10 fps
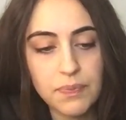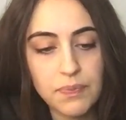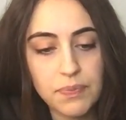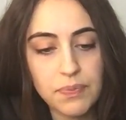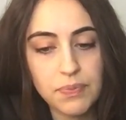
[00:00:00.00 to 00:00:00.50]

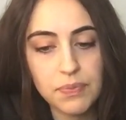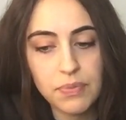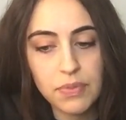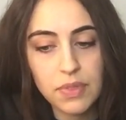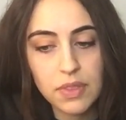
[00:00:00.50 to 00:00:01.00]

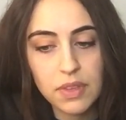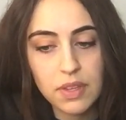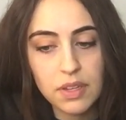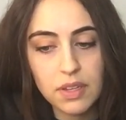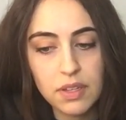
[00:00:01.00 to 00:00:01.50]

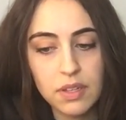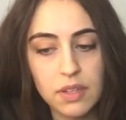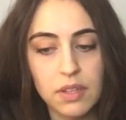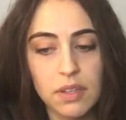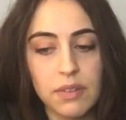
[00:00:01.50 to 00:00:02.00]

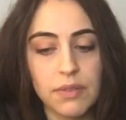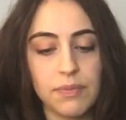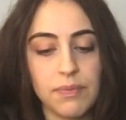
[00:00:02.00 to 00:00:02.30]
No one is speaking in this clip.